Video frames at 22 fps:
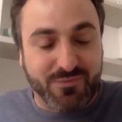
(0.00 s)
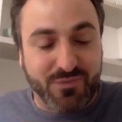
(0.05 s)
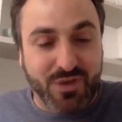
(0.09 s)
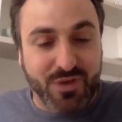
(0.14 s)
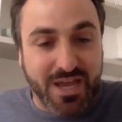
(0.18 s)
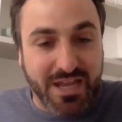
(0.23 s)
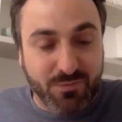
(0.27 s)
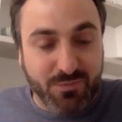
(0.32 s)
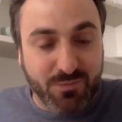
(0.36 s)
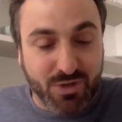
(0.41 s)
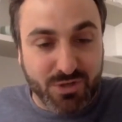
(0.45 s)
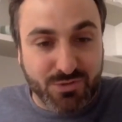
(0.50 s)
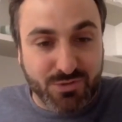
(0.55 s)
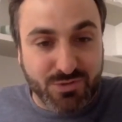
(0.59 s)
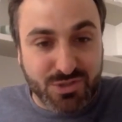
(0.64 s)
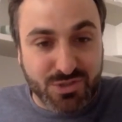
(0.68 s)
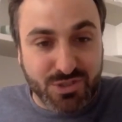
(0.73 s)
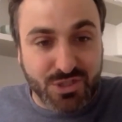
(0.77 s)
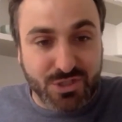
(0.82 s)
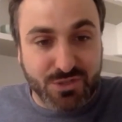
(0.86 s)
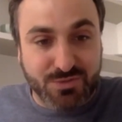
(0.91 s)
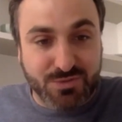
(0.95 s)
For anyone who's
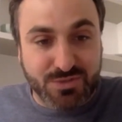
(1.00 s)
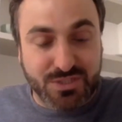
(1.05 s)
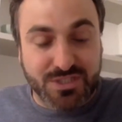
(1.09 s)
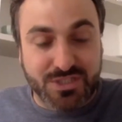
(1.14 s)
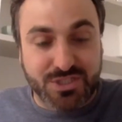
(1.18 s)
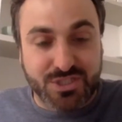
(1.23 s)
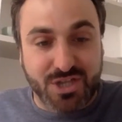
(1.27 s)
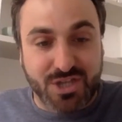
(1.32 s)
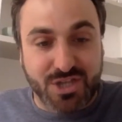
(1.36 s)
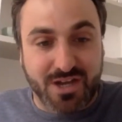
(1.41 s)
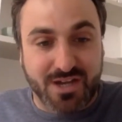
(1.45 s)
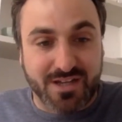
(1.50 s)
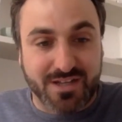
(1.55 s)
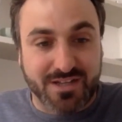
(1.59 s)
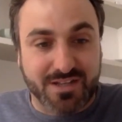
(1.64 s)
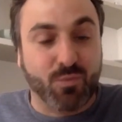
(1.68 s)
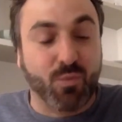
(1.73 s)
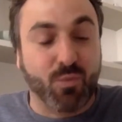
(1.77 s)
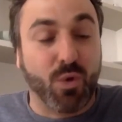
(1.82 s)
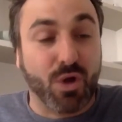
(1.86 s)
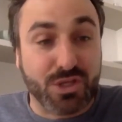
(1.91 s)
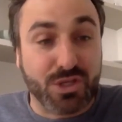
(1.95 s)
new to the chat,
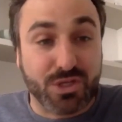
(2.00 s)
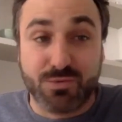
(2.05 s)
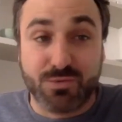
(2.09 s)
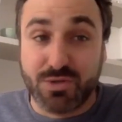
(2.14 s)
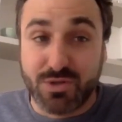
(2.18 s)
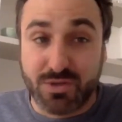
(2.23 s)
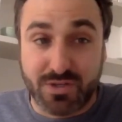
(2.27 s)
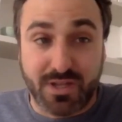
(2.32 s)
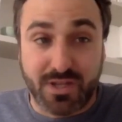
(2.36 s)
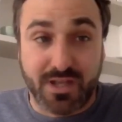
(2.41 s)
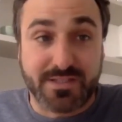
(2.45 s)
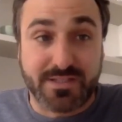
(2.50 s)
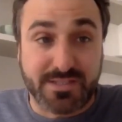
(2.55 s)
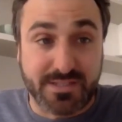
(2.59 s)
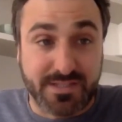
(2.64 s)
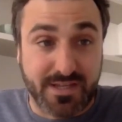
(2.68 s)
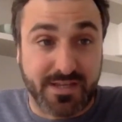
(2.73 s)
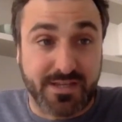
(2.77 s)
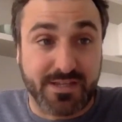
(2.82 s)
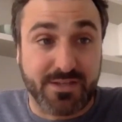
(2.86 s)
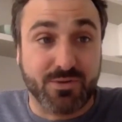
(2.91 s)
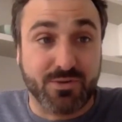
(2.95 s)
what you look like
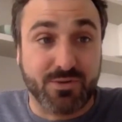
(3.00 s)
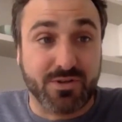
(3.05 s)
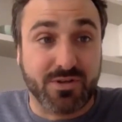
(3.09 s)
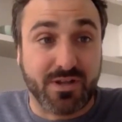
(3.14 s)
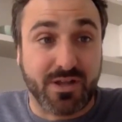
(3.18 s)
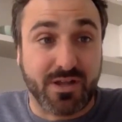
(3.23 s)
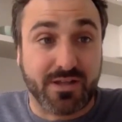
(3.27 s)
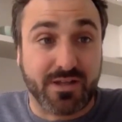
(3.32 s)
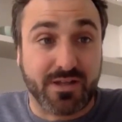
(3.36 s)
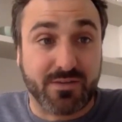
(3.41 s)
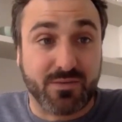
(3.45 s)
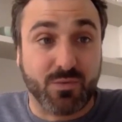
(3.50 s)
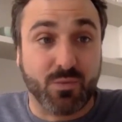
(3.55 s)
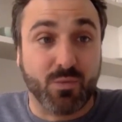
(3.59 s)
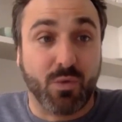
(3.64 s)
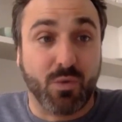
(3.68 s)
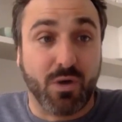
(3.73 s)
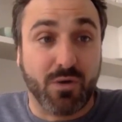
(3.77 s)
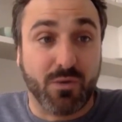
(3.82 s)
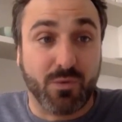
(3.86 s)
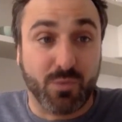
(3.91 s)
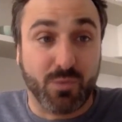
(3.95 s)
today, you look like
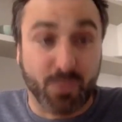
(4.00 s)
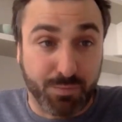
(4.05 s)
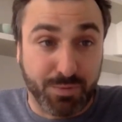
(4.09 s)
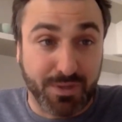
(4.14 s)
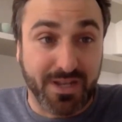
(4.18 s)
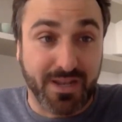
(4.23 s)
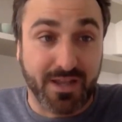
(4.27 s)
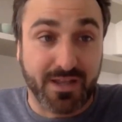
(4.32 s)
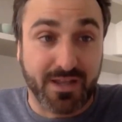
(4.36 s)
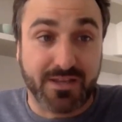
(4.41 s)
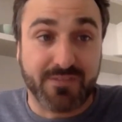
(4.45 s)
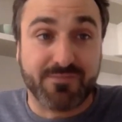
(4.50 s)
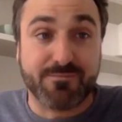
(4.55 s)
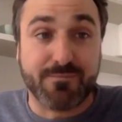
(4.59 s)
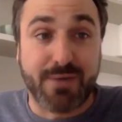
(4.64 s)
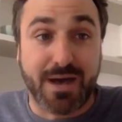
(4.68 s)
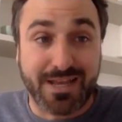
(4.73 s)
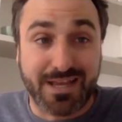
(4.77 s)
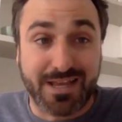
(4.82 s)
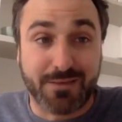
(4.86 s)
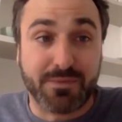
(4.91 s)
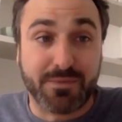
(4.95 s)
what it would be like if
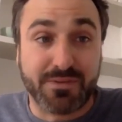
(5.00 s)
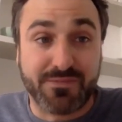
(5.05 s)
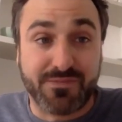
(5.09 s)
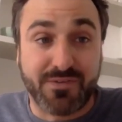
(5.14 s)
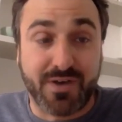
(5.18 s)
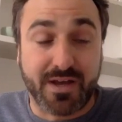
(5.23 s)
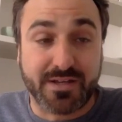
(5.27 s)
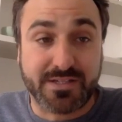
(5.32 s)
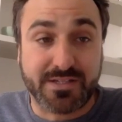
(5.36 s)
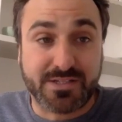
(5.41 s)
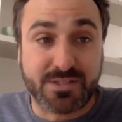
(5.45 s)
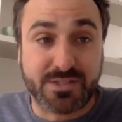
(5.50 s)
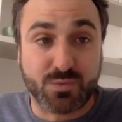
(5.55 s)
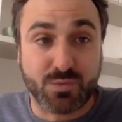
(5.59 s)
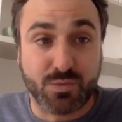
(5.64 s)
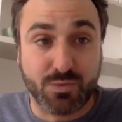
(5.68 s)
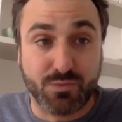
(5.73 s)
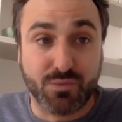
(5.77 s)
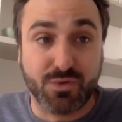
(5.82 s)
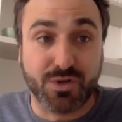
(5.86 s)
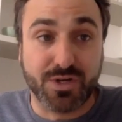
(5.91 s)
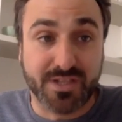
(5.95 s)
Miami Vice
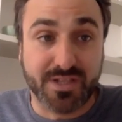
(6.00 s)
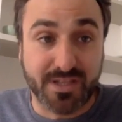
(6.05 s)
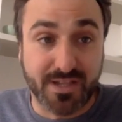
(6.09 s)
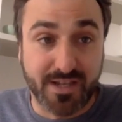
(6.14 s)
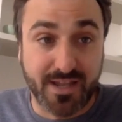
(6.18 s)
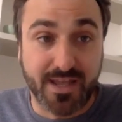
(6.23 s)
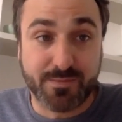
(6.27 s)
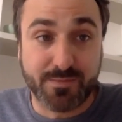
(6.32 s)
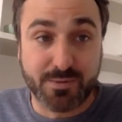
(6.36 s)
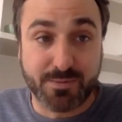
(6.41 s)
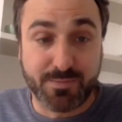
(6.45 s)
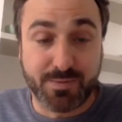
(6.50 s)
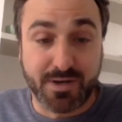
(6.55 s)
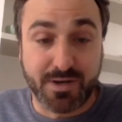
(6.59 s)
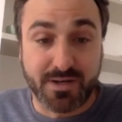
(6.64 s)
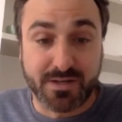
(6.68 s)
were running the Labour